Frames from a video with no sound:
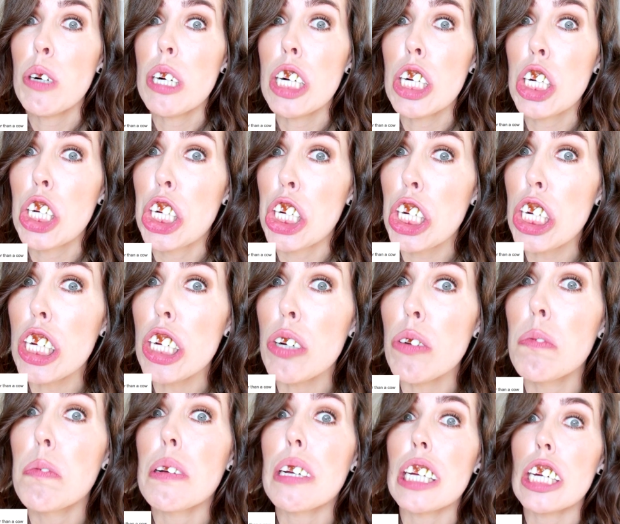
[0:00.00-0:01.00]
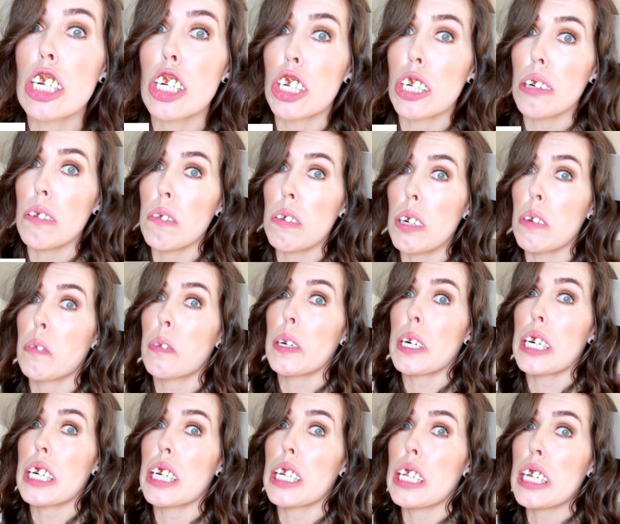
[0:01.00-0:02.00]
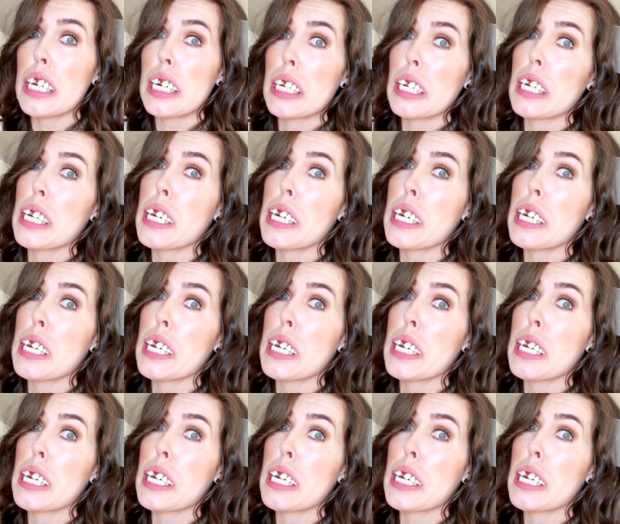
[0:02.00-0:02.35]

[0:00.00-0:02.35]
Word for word: want you because I'm a pretty little